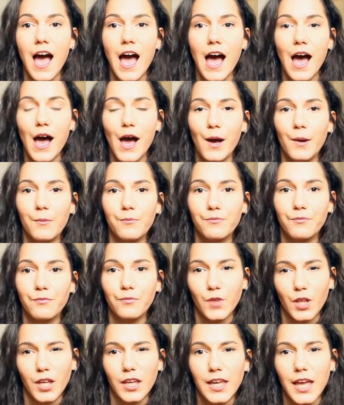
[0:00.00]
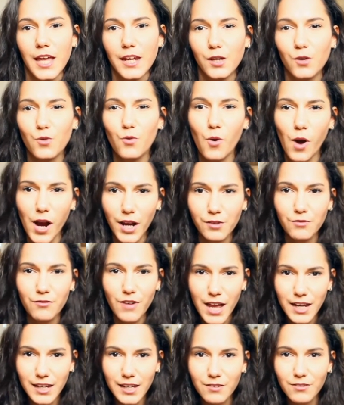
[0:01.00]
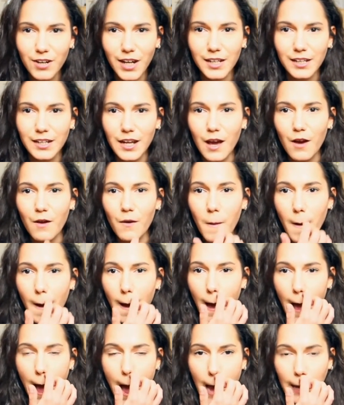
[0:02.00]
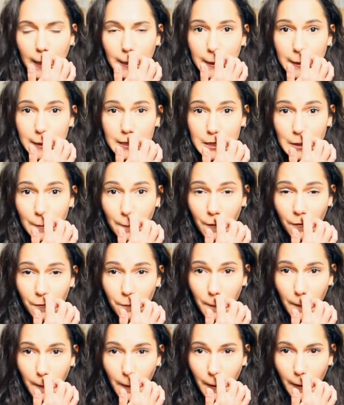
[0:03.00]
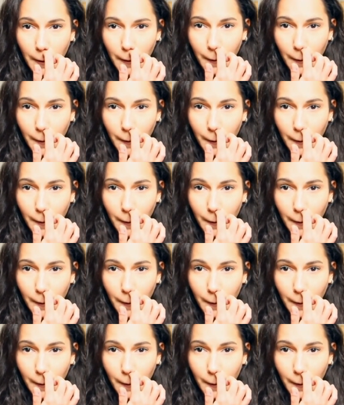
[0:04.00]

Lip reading: getting quite ready right now. I did some of...